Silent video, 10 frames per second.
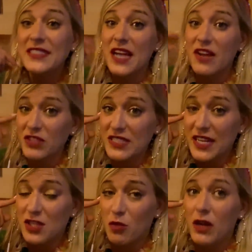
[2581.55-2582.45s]
Definitely
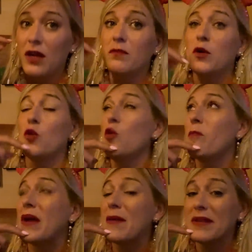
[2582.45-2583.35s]
taste the rum. Ooh, baby,